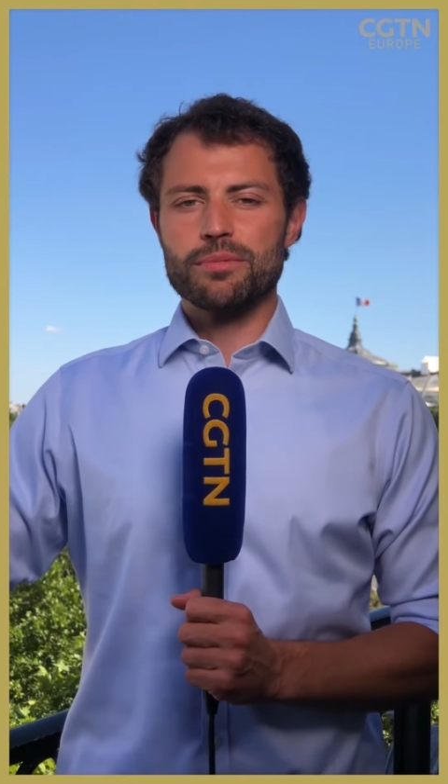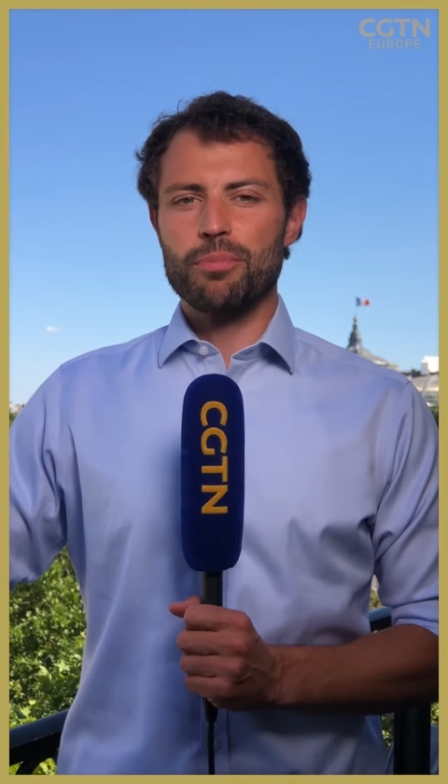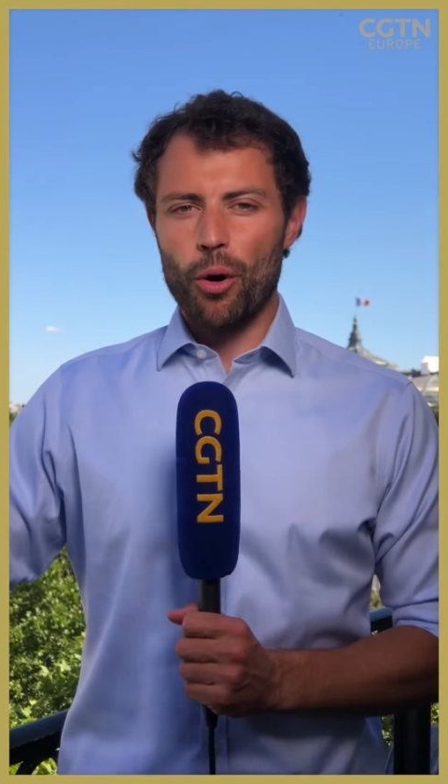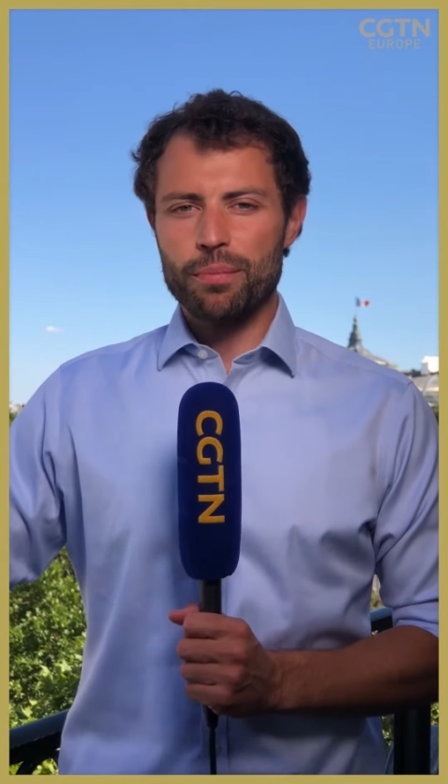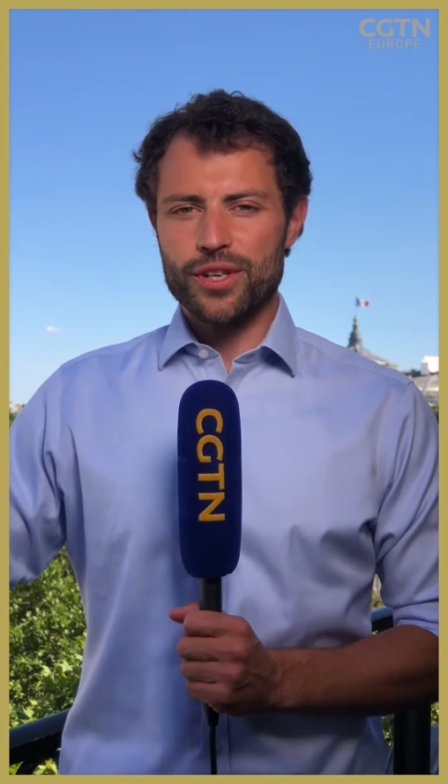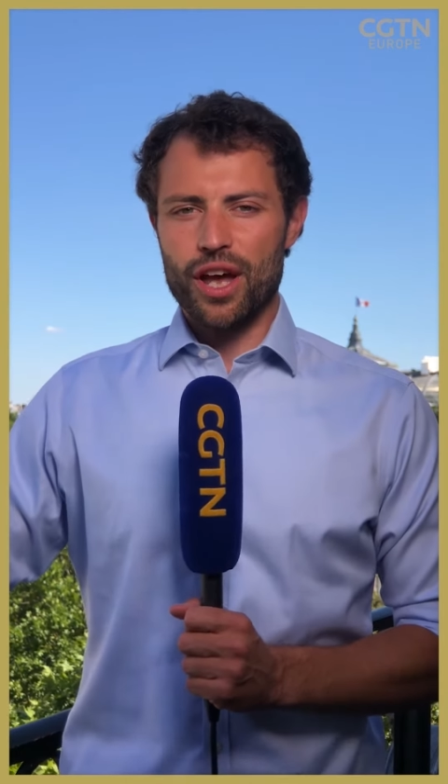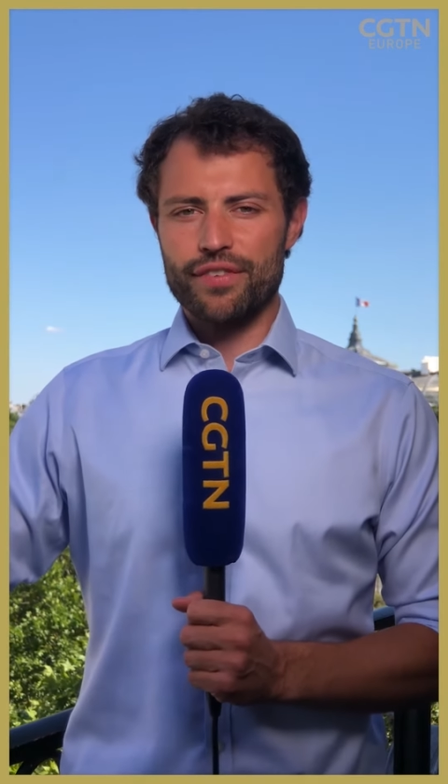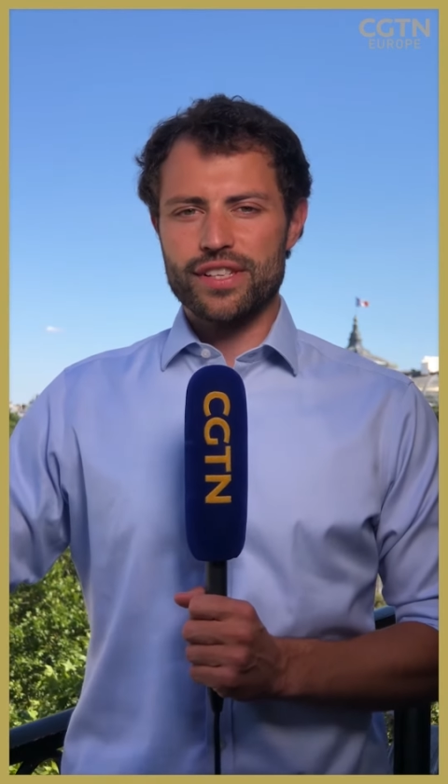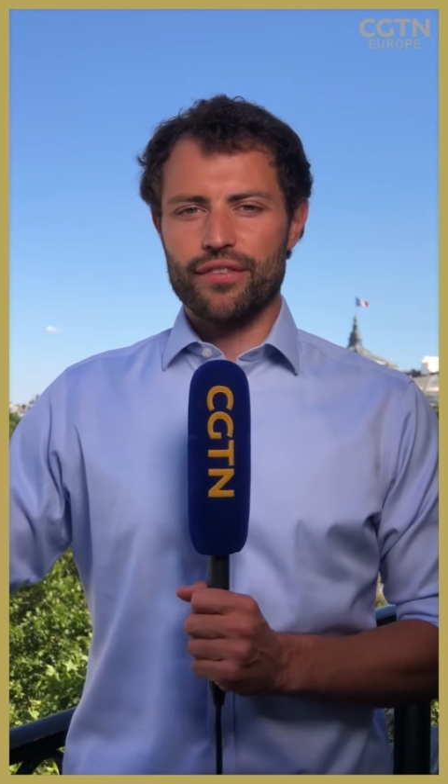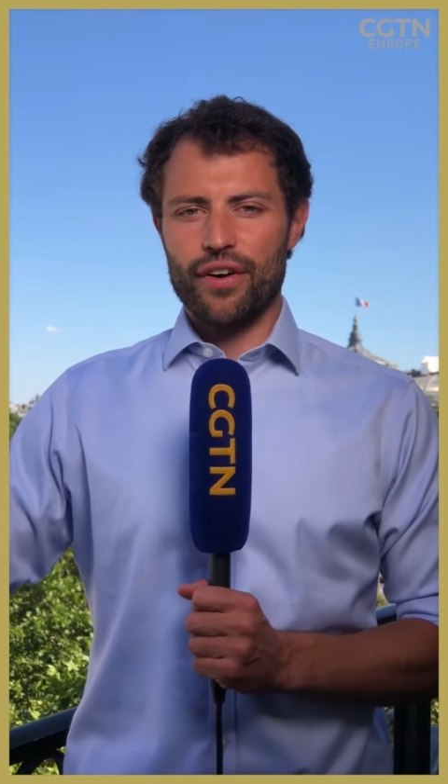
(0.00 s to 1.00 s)
POP
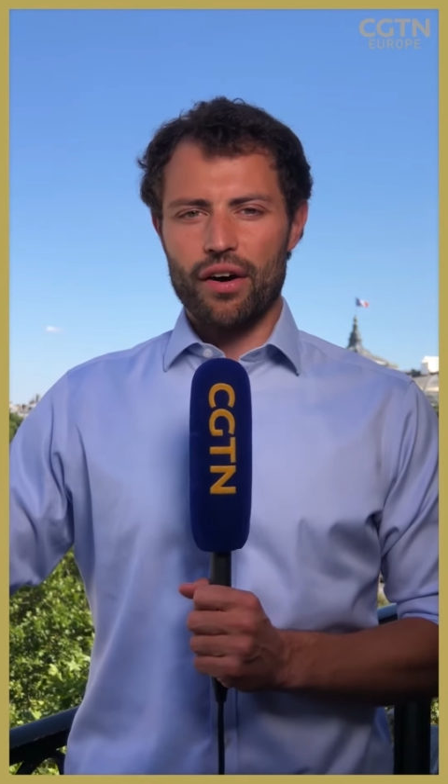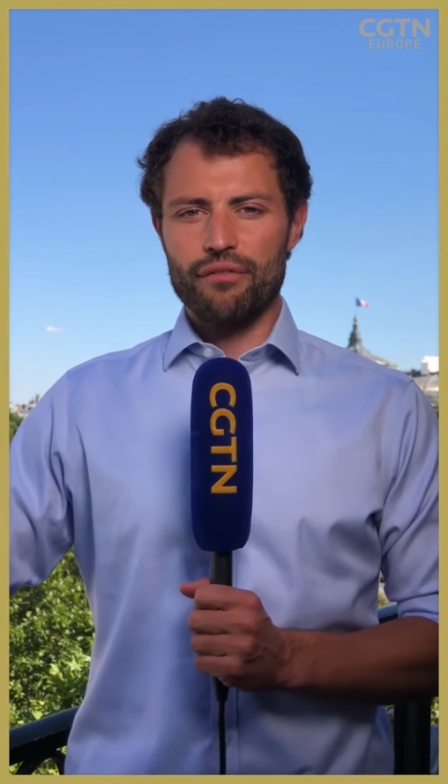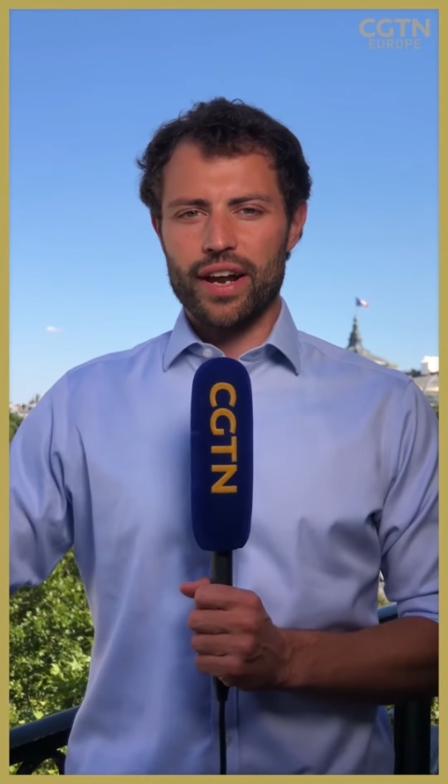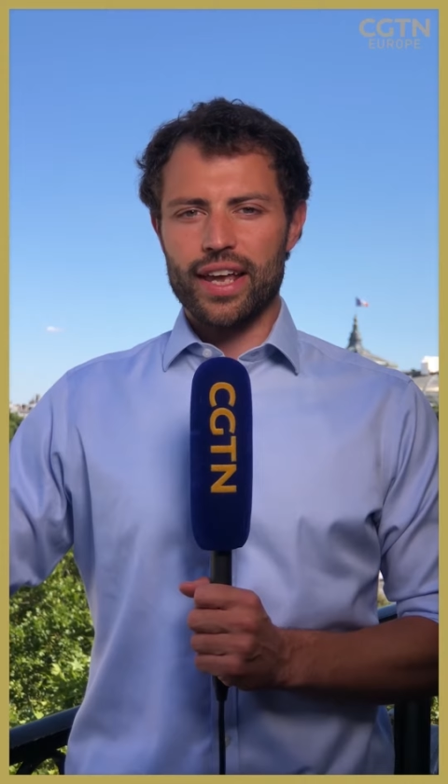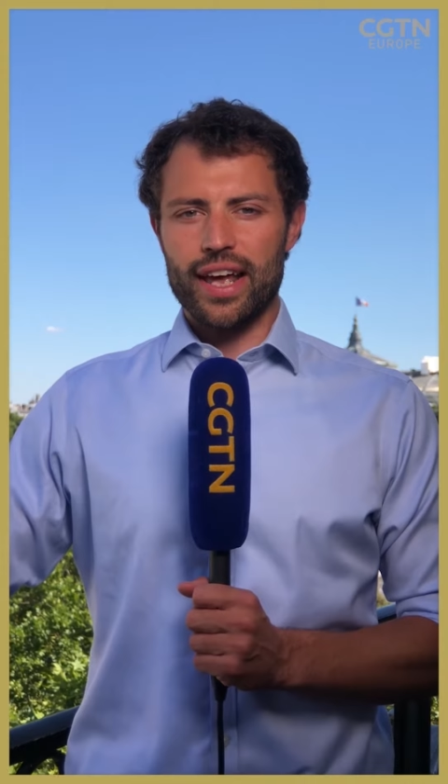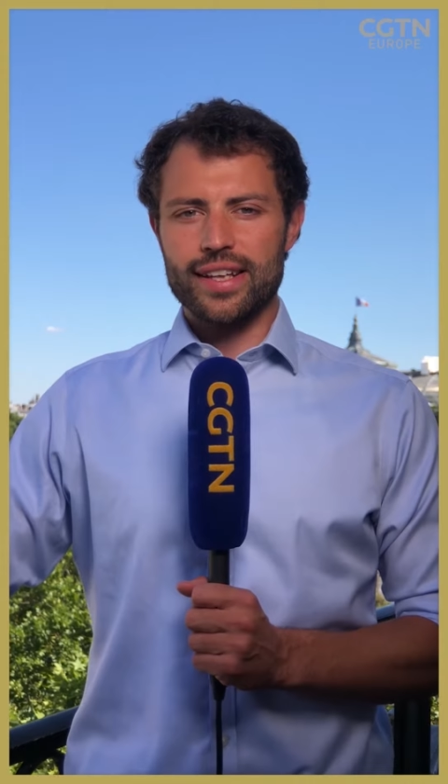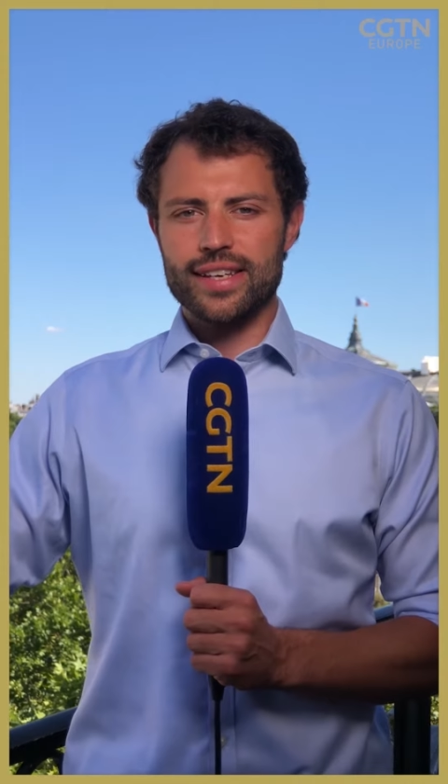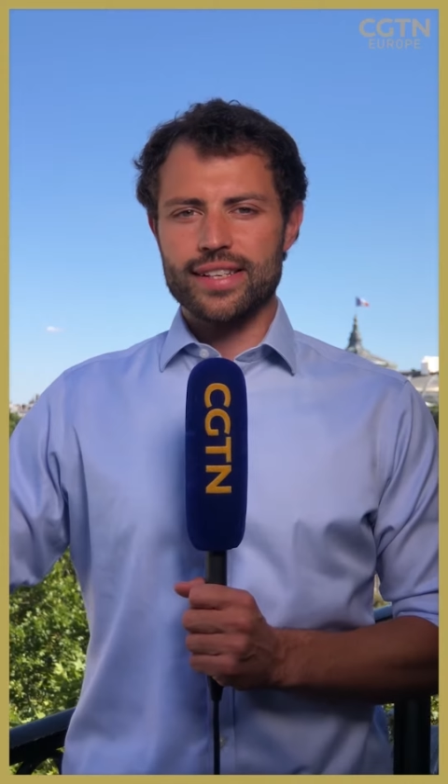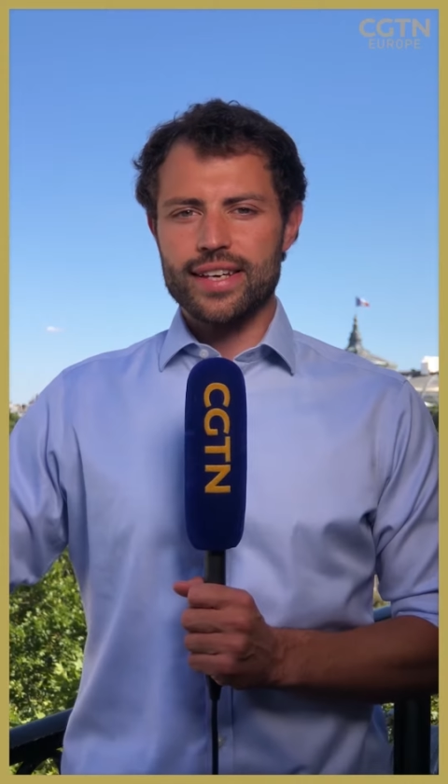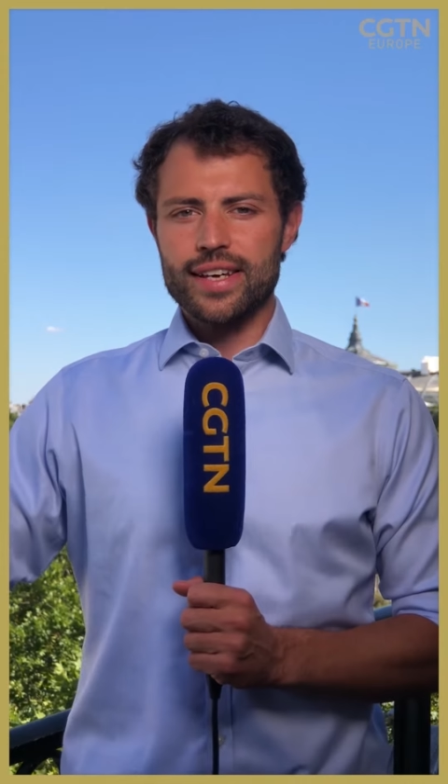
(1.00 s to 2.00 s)
service of
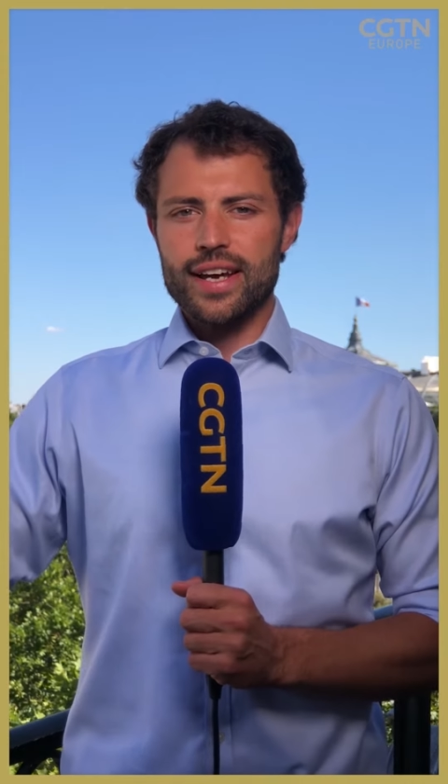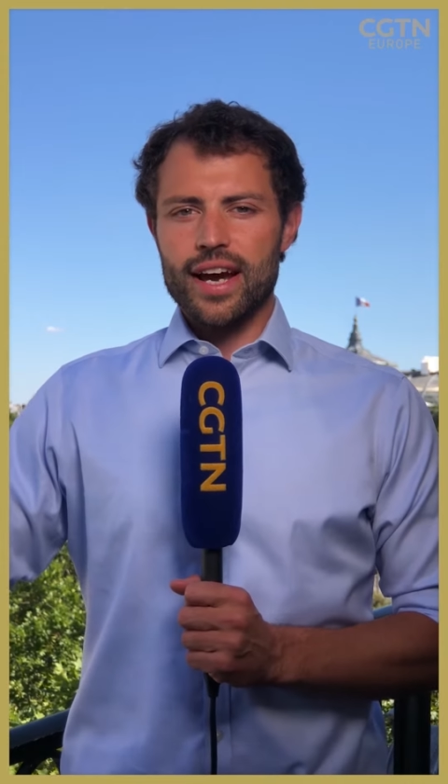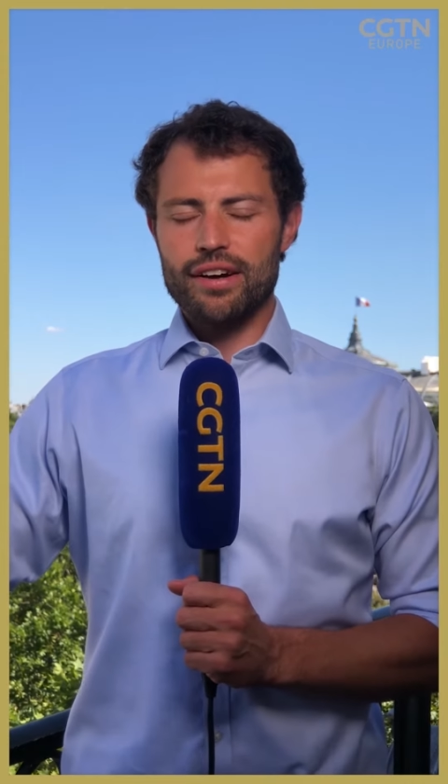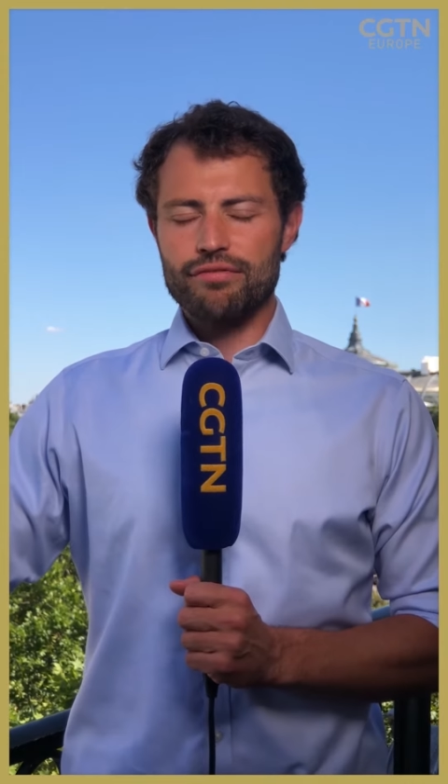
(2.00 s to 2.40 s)
unregulated uh,